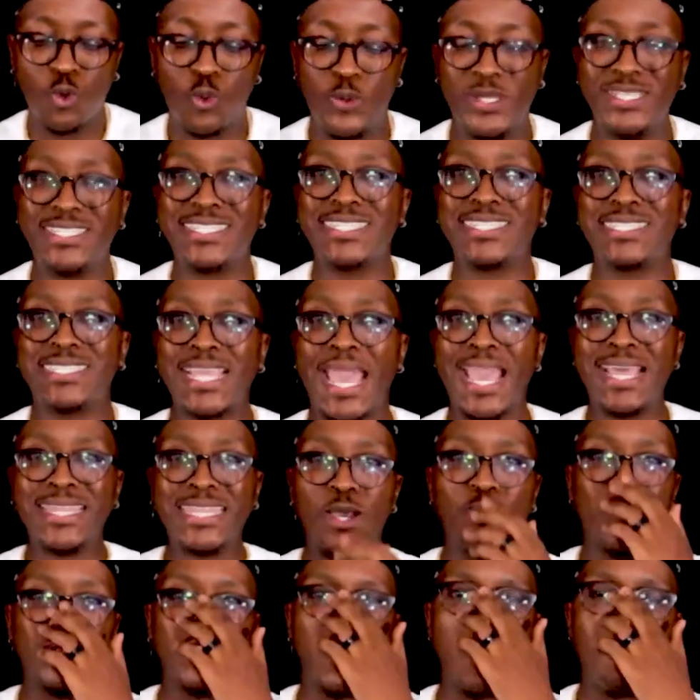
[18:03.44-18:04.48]
We stand
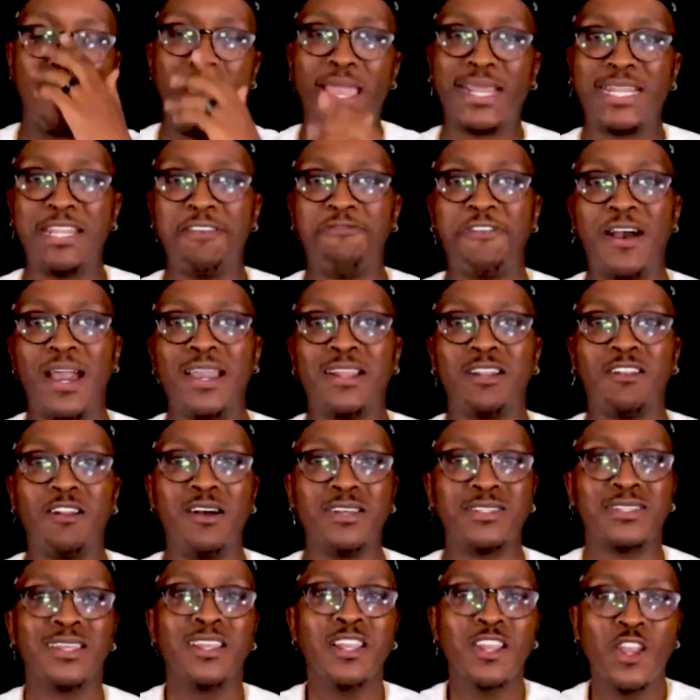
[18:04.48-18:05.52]
there with our magnifying
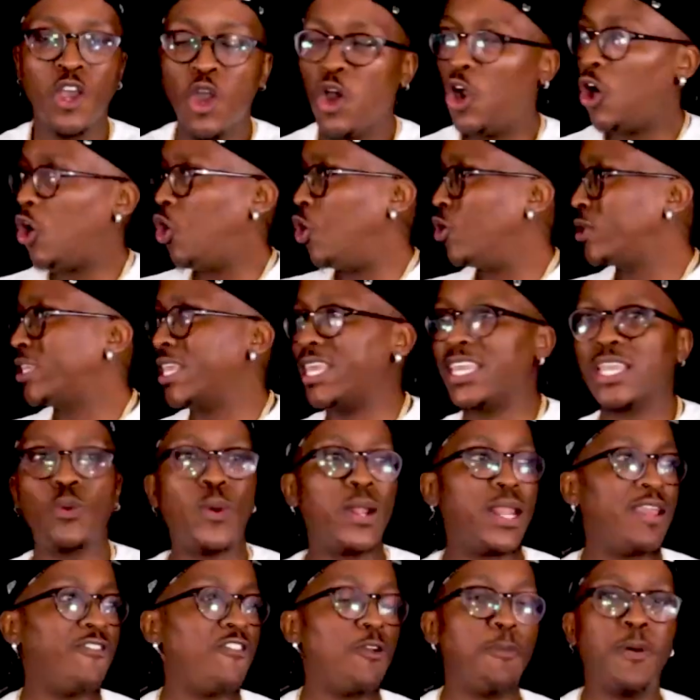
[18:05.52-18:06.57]
glass, looking at
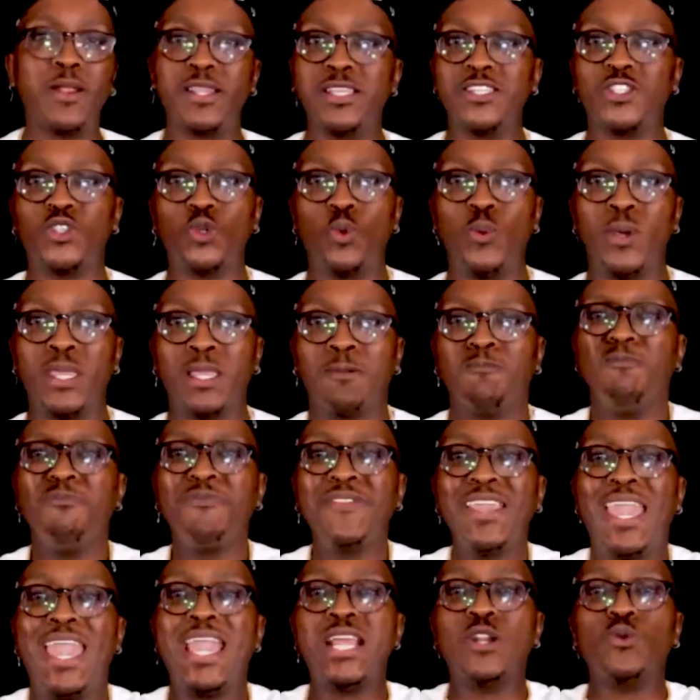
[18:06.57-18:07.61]
what everybody's doing,
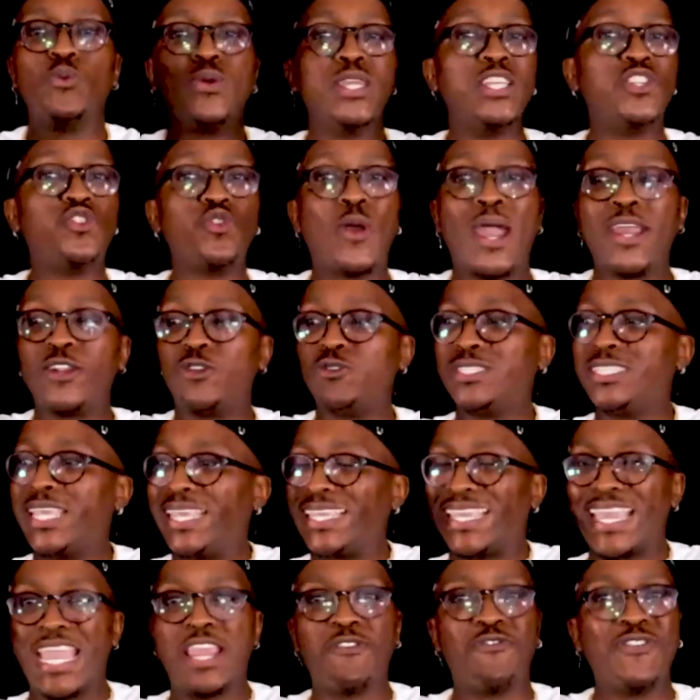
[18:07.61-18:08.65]
and we try to
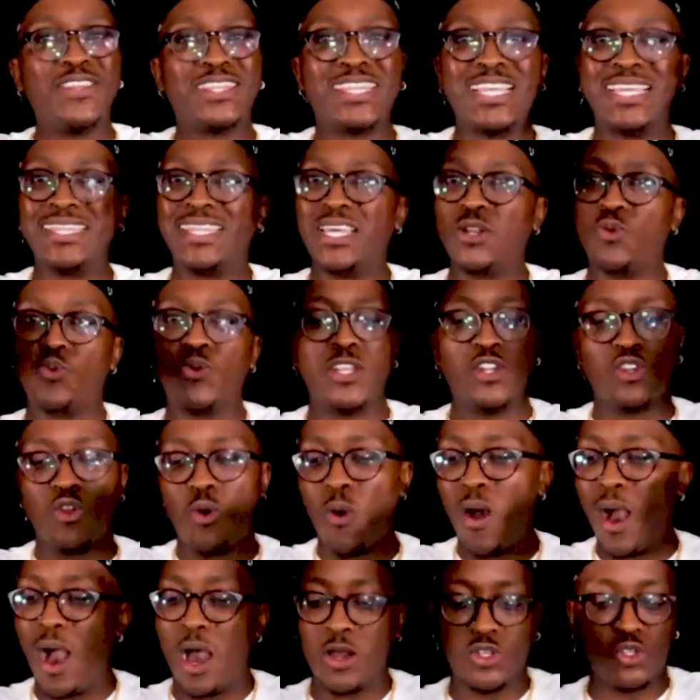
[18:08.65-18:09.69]
take everything that we
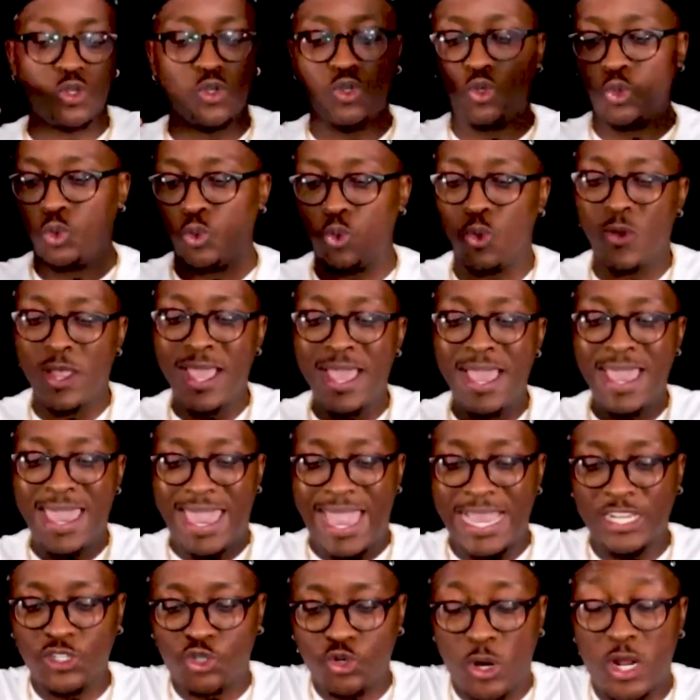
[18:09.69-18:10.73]
know how to do
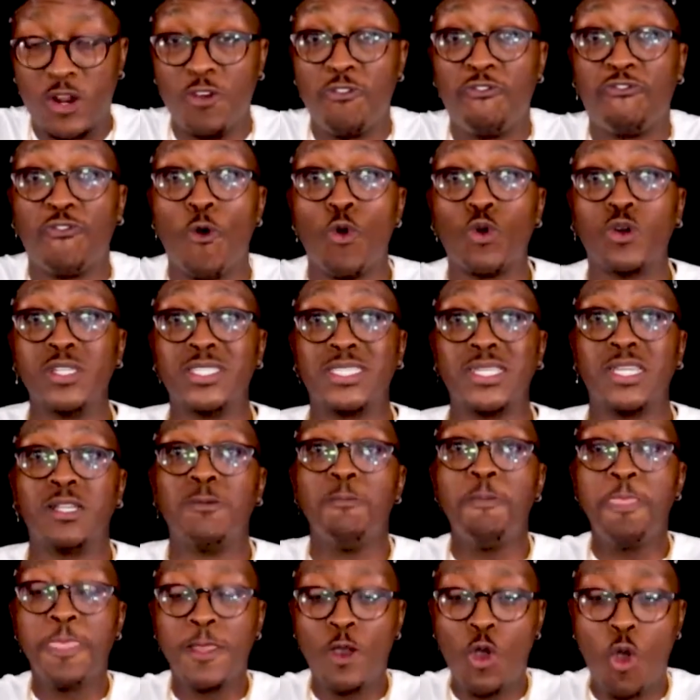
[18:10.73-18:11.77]
and try to focus
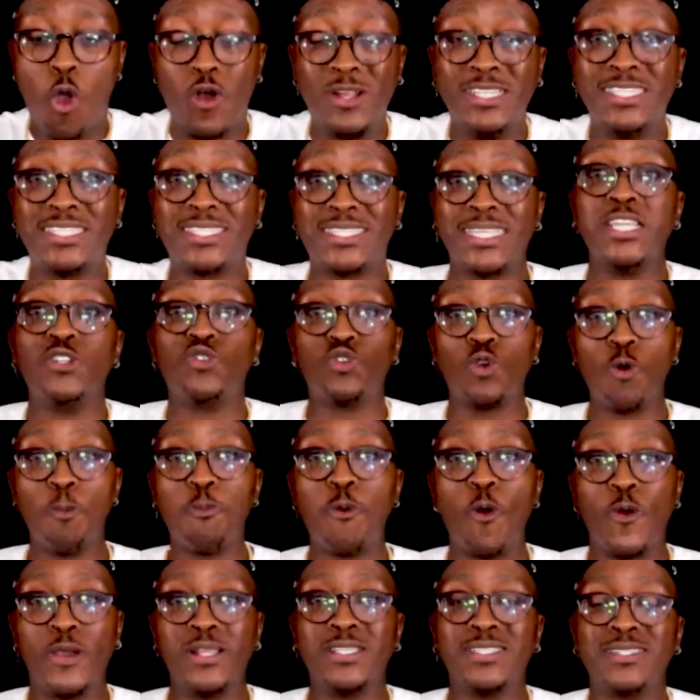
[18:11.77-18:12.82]
it on central
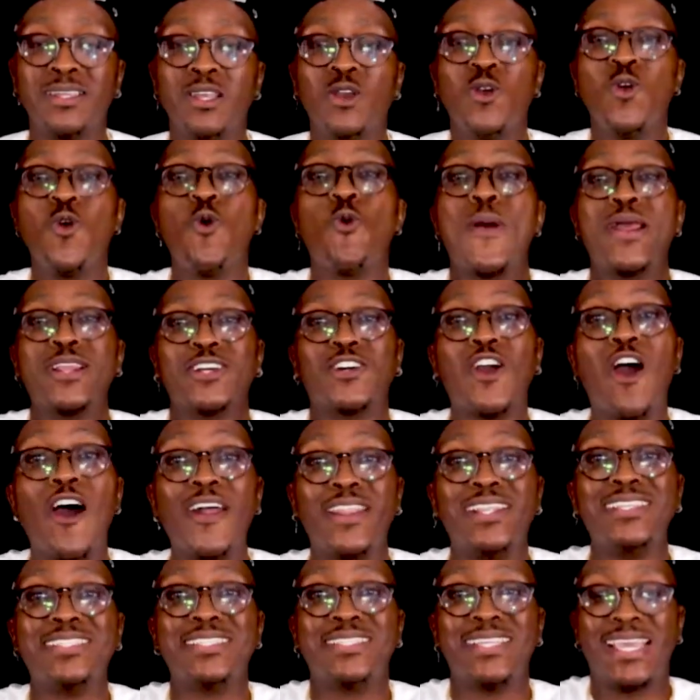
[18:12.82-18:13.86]
points. When
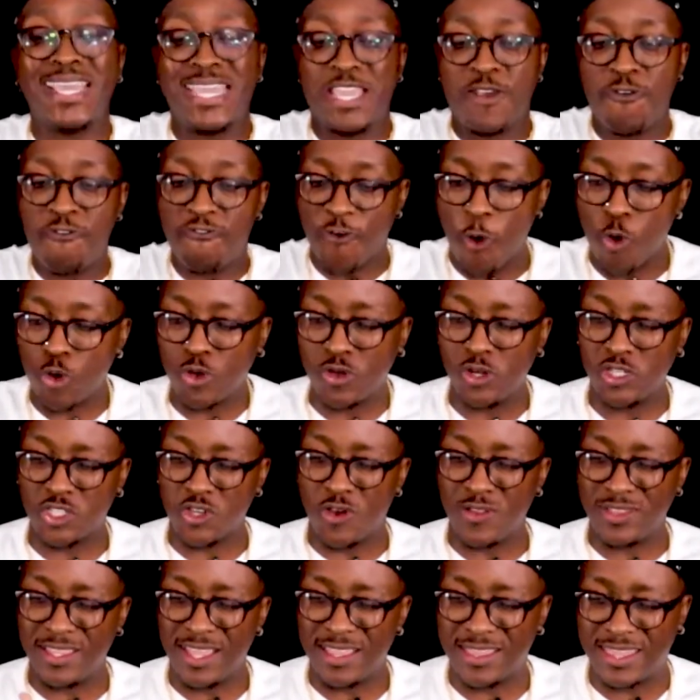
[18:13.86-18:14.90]
God is saying,
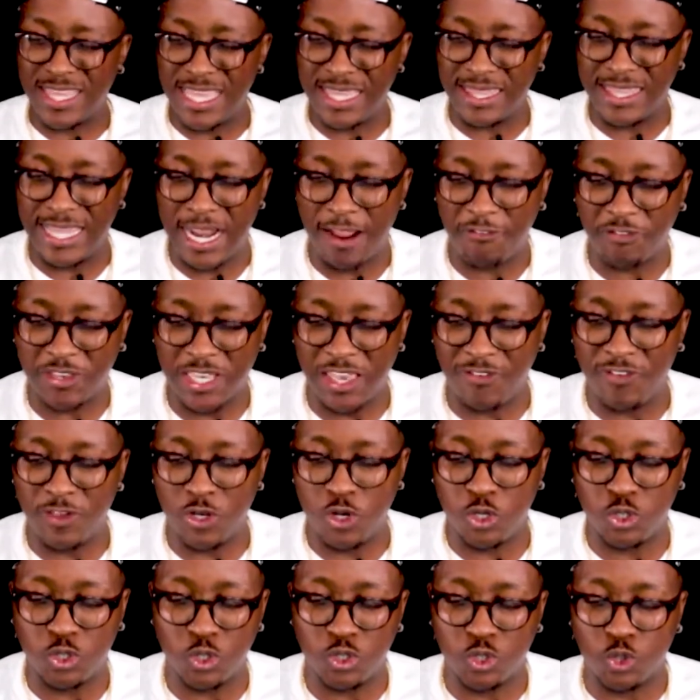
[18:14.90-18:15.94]
focus on the thing that I've
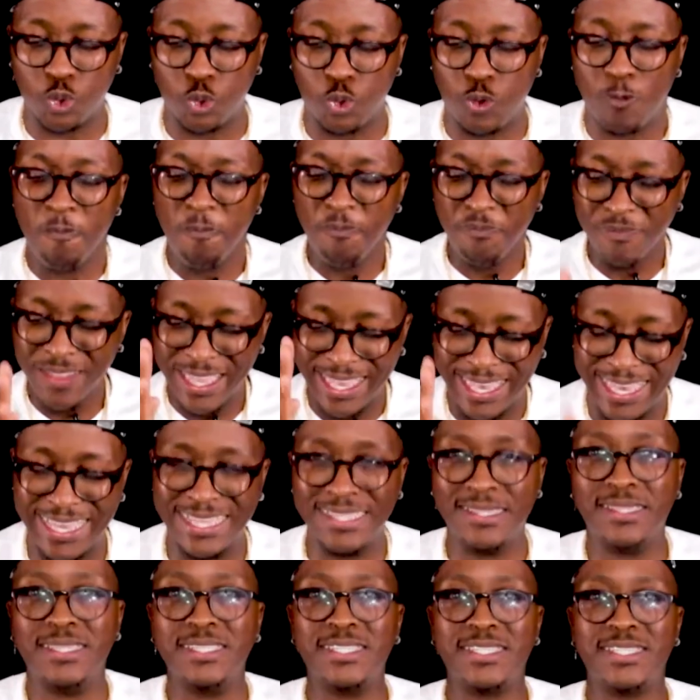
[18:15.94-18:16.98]
given you to do
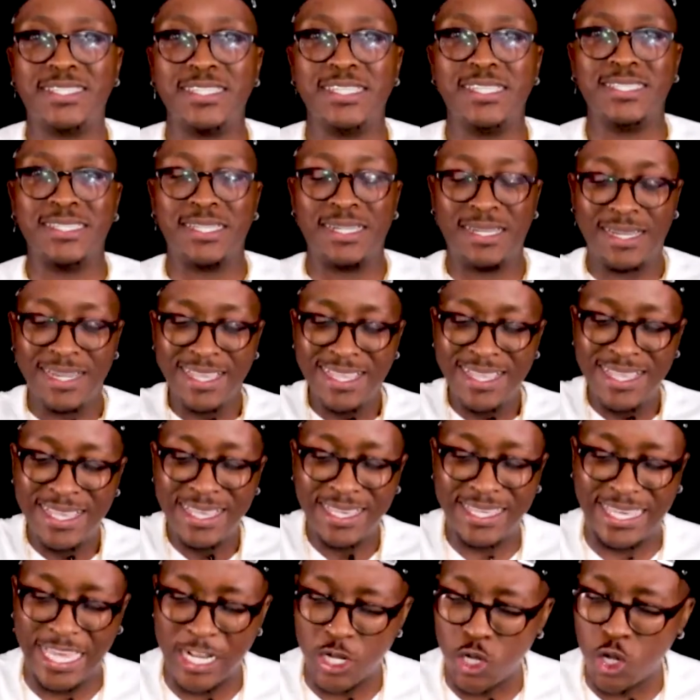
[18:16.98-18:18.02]
in this season.
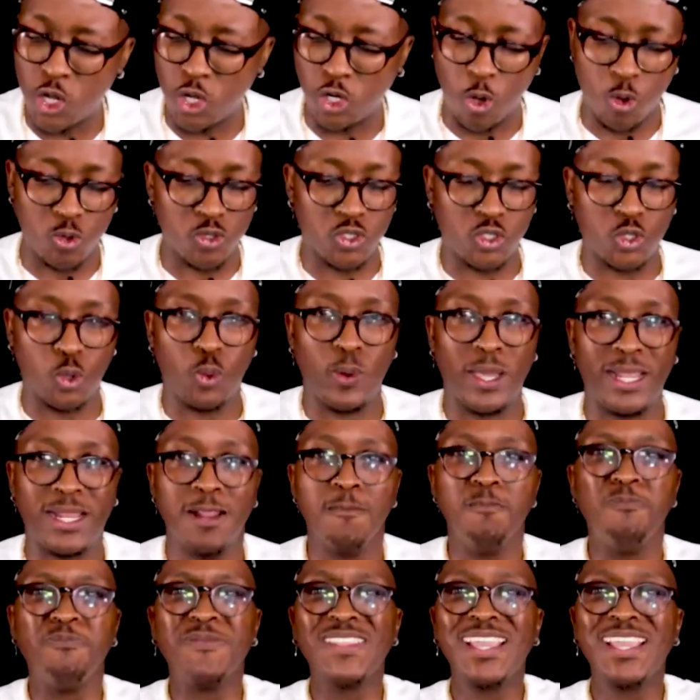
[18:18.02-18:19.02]
Get Get close to it.